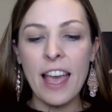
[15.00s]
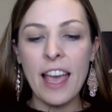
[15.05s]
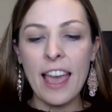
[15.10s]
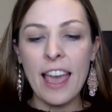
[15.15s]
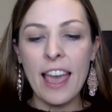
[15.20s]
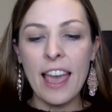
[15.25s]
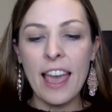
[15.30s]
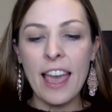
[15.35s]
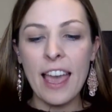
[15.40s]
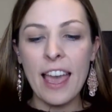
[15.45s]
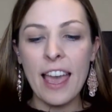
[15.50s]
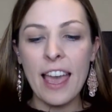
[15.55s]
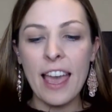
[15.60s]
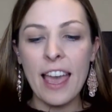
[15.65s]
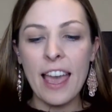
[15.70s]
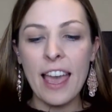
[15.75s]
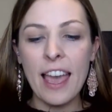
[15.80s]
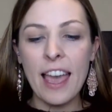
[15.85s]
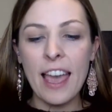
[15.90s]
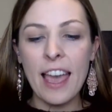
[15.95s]
and I'm
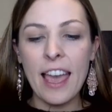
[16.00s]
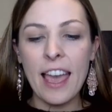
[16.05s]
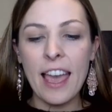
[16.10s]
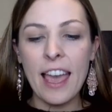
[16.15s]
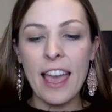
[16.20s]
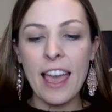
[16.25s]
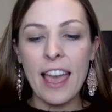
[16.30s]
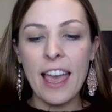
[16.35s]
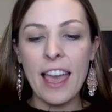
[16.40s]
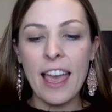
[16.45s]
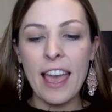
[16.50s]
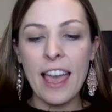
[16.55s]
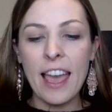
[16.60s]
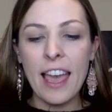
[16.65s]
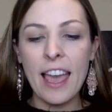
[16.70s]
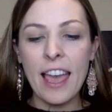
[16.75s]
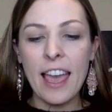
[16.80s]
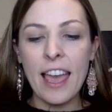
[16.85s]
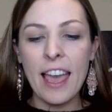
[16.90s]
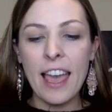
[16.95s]
going to pull it up on my
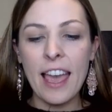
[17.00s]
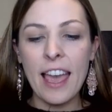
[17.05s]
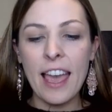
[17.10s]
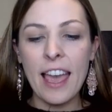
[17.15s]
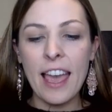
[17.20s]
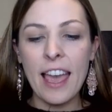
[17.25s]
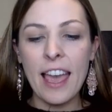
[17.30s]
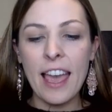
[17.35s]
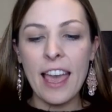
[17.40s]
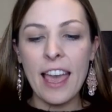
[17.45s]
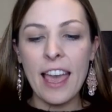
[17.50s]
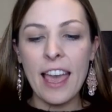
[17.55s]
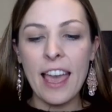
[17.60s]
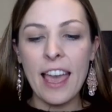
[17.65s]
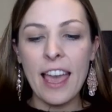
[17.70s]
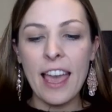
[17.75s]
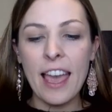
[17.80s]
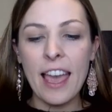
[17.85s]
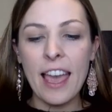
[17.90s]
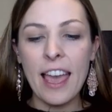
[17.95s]
phone so that way I can
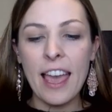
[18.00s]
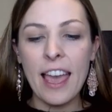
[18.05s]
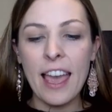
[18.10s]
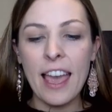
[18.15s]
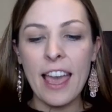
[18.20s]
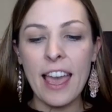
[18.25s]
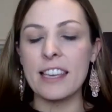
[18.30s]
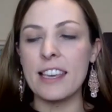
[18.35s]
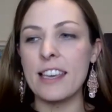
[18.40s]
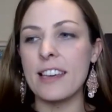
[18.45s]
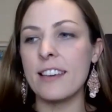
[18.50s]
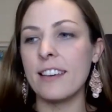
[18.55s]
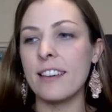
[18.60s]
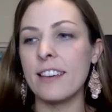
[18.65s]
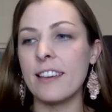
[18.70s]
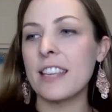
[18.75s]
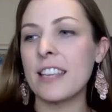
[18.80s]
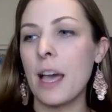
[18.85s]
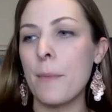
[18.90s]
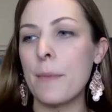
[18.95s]
see
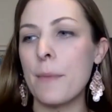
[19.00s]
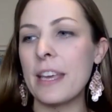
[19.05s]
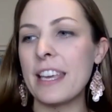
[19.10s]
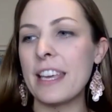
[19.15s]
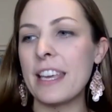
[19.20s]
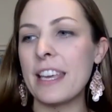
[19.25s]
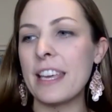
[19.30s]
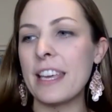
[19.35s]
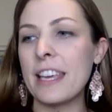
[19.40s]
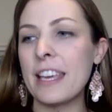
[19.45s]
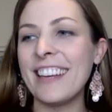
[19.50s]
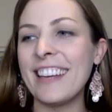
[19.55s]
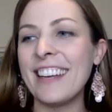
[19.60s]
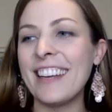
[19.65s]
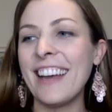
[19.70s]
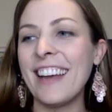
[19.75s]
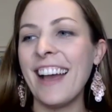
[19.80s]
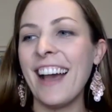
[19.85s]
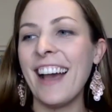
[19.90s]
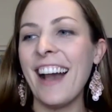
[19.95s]
comments coming in.
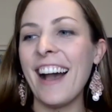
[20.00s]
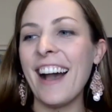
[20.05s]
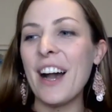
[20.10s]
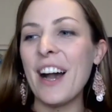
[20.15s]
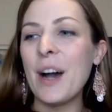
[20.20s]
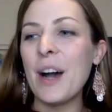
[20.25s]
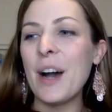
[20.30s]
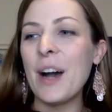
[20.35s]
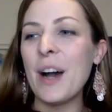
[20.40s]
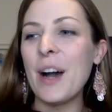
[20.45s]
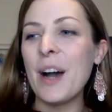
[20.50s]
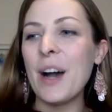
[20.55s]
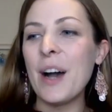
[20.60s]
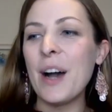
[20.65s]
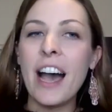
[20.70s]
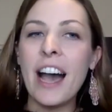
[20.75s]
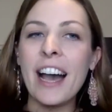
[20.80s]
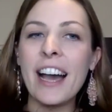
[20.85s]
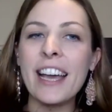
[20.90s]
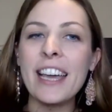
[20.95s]

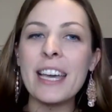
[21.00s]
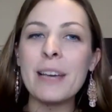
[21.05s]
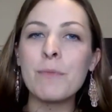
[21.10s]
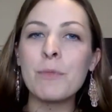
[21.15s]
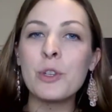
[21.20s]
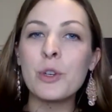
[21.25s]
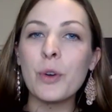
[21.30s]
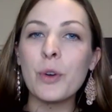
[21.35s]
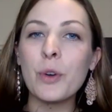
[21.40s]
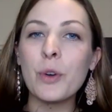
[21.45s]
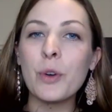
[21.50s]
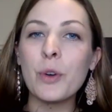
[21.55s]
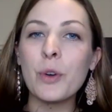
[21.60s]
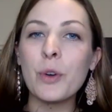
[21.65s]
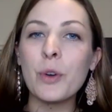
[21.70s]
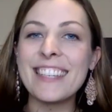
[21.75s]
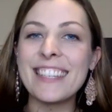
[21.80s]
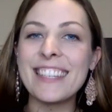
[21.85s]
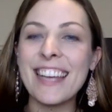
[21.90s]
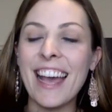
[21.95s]
I am joined
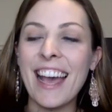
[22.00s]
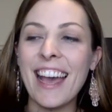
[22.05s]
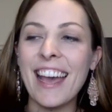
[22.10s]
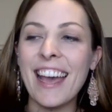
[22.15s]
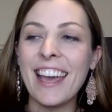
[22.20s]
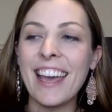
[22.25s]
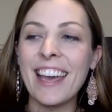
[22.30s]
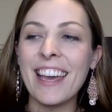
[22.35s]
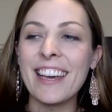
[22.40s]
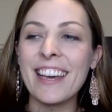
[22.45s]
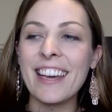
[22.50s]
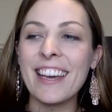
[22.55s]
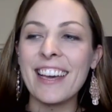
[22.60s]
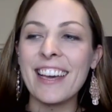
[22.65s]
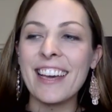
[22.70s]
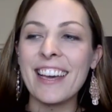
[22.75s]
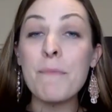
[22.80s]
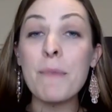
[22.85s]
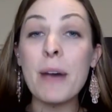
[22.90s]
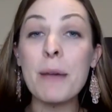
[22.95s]
today,
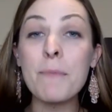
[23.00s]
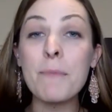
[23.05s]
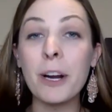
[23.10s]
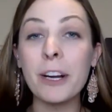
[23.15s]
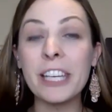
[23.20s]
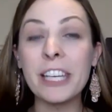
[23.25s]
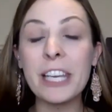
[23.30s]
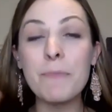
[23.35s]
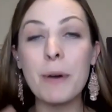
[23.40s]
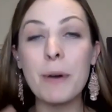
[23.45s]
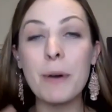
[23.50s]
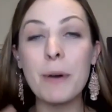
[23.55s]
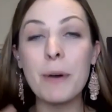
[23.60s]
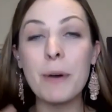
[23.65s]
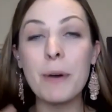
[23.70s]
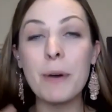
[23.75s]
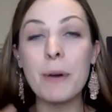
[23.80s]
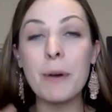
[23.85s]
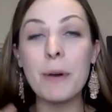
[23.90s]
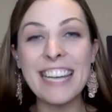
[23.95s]
not by Margie, but
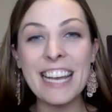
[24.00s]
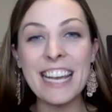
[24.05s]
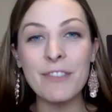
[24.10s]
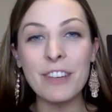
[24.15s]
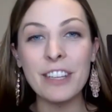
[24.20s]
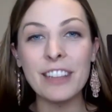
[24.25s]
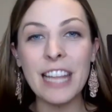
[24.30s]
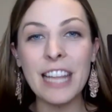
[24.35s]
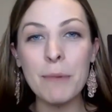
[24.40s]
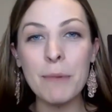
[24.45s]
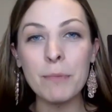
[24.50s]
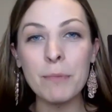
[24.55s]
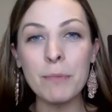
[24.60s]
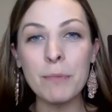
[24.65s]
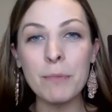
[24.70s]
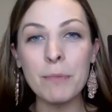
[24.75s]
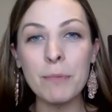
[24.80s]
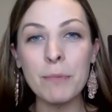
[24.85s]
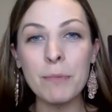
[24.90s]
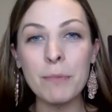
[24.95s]
by David
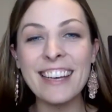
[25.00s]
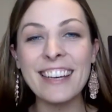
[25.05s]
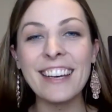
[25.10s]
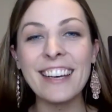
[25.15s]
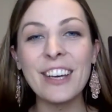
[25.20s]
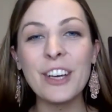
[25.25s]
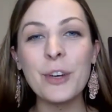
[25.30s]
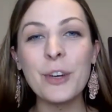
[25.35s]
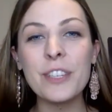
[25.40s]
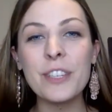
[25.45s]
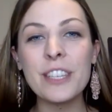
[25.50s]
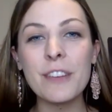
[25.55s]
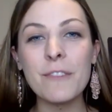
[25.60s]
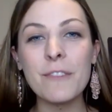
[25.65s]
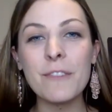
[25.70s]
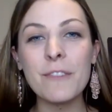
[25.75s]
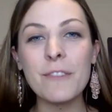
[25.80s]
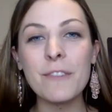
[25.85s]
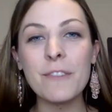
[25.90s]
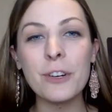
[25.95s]
Lemley, who is the
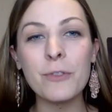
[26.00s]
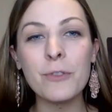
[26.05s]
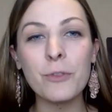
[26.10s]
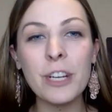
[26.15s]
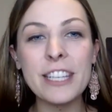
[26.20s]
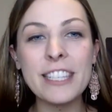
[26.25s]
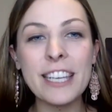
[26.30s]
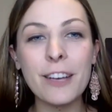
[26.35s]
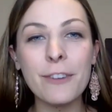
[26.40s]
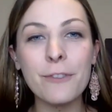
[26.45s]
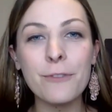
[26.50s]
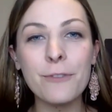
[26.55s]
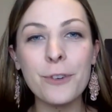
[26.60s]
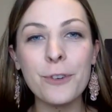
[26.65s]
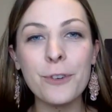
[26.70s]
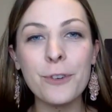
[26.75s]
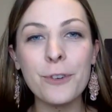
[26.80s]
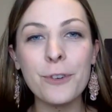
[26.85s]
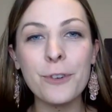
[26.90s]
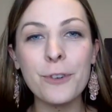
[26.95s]
founder of Retail
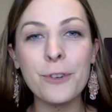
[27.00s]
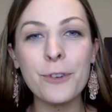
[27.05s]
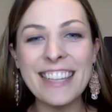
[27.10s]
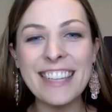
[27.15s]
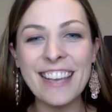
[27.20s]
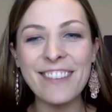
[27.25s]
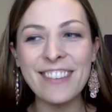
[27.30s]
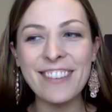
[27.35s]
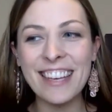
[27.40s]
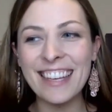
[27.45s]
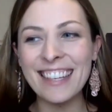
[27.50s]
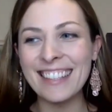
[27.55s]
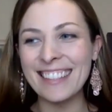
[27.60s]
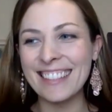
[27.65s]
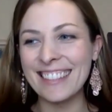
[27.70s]
Voodoo. Hi, David.